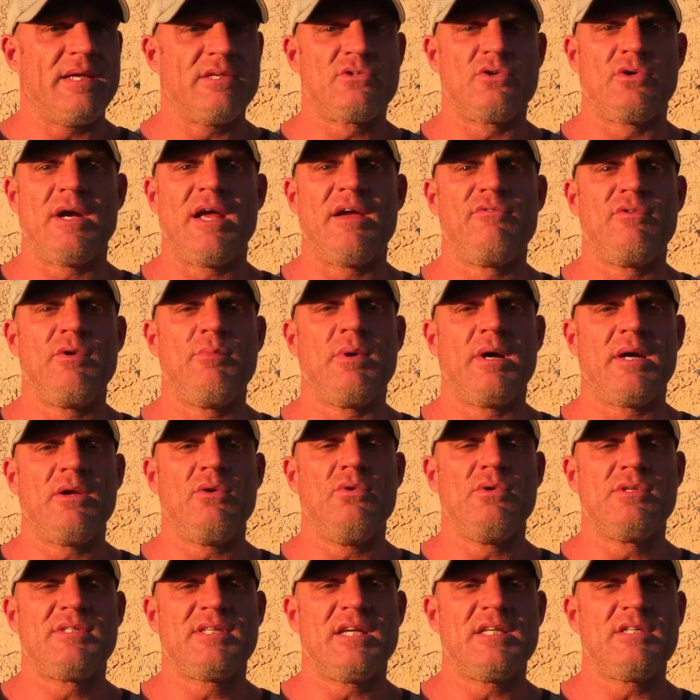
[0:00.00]
answer everybody
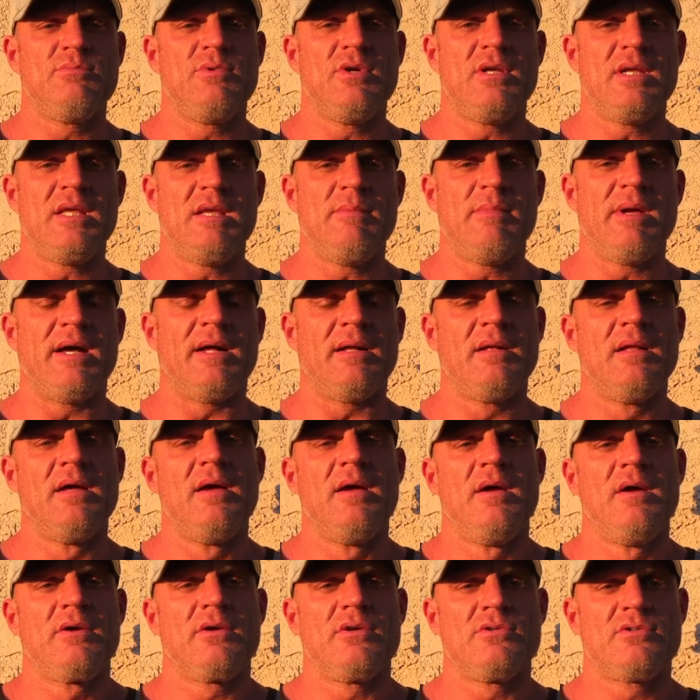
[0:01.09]
who sends me an email
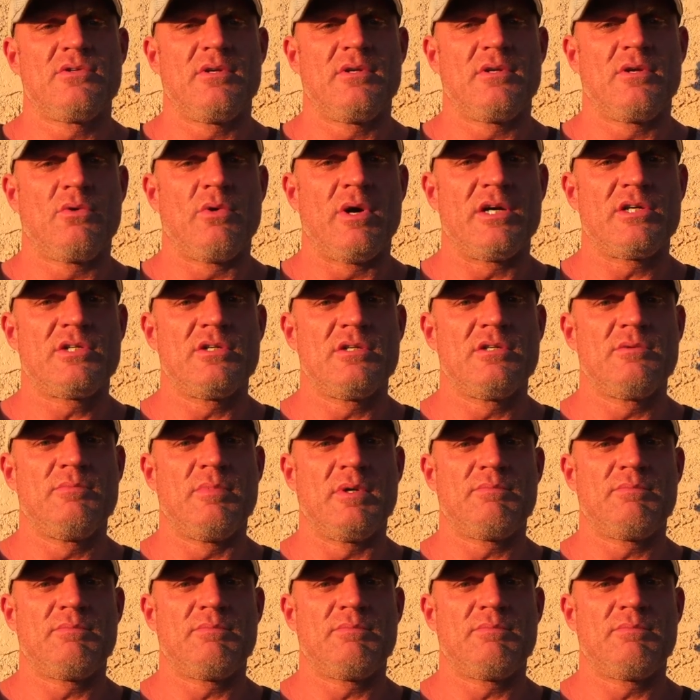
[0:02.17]
concerning your questions.